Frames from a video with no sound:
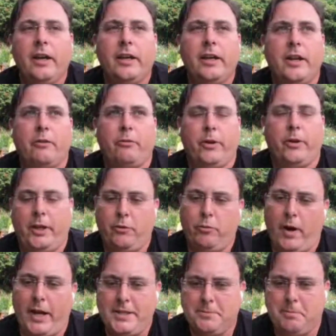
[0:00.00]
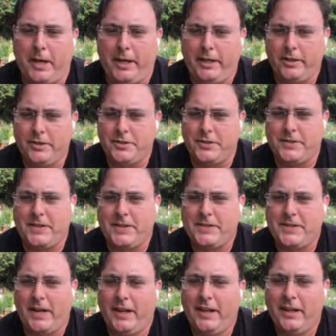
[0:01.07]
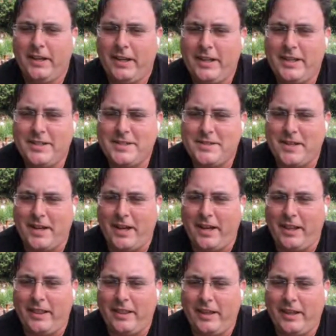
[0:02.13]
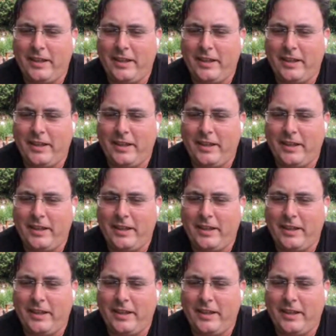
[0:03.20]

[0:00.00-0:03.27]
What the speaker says: really grinds my gears, as I say, is the